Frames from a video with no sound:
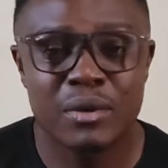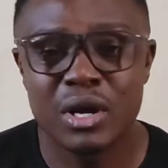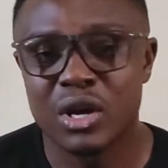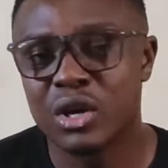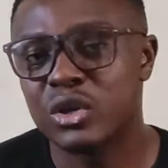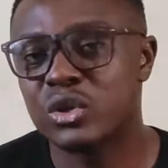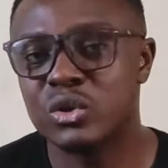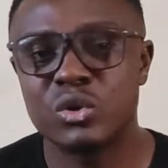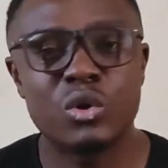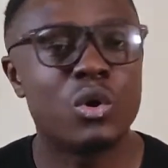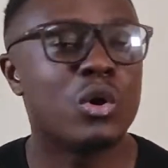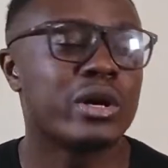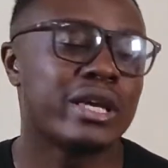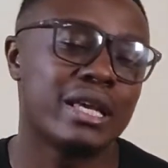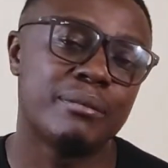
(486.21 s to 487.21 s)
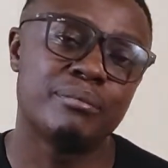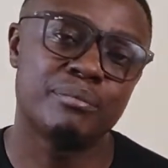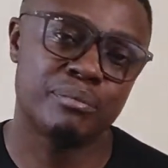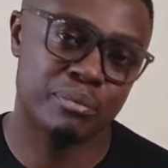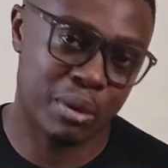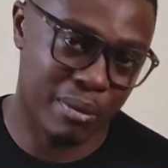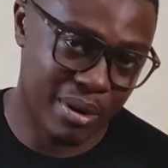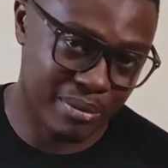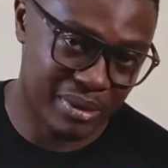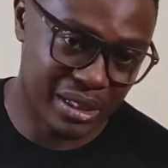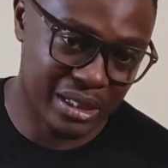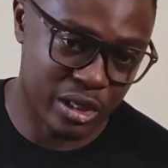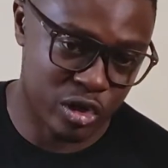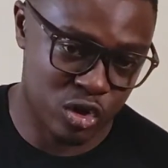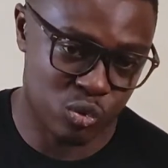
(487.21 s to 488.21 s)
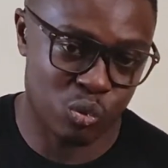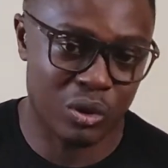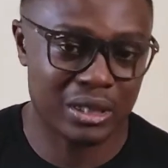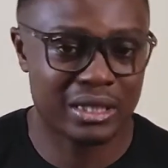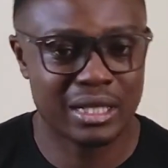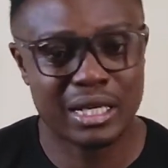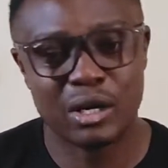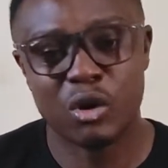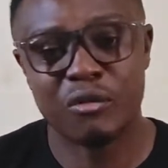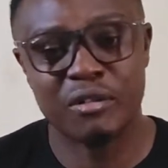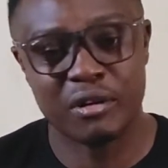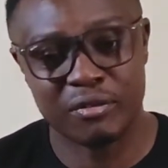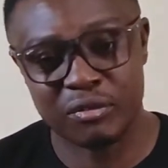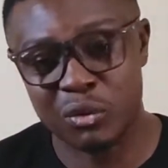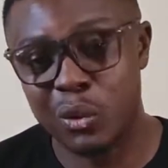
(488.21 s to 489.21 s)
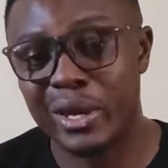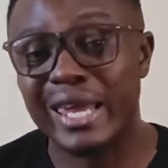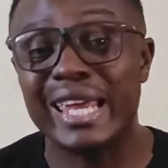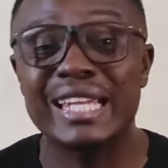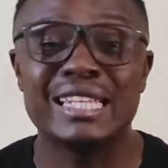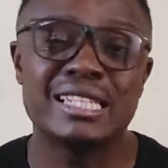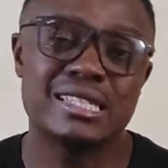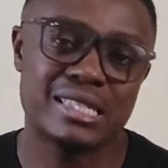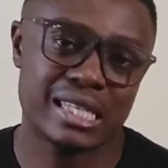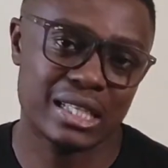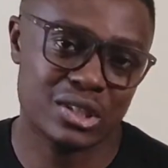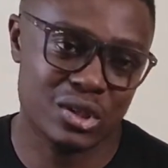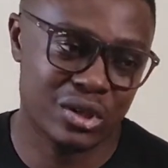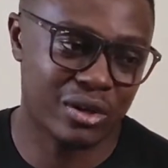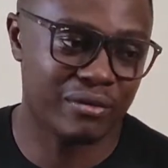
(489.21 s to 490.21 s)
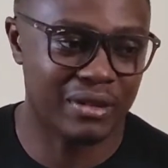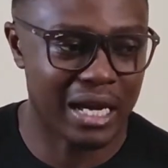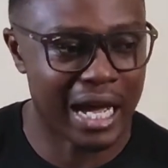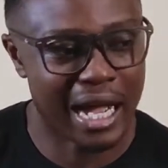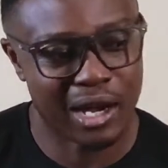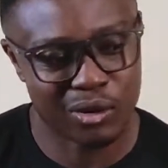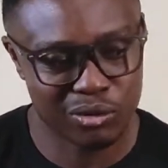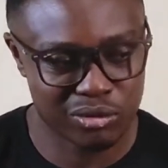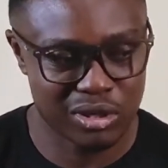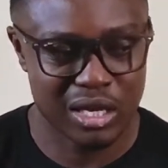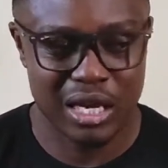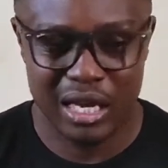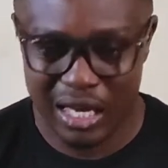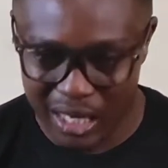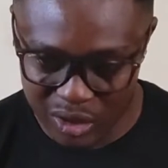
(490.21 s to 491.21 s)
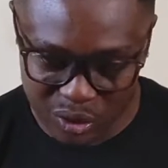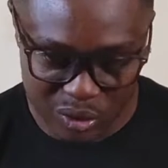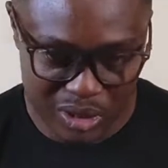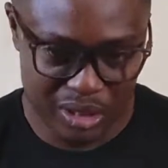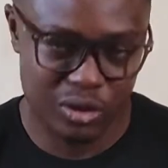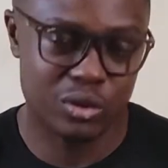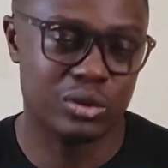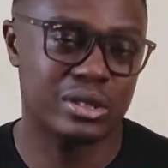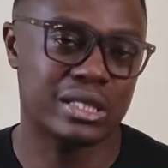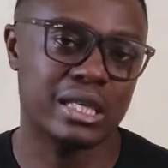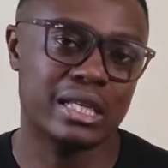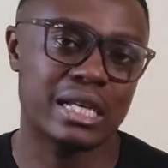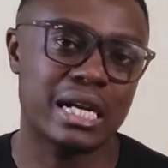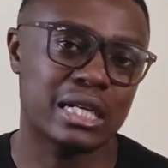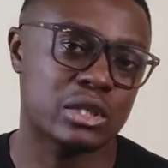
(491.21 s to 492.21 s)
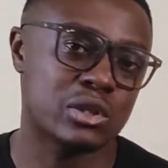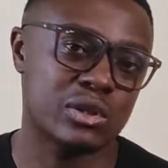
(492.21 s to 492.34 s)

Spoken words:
You know, okay, probably there's water overflow in this section of the house, and you can go take action.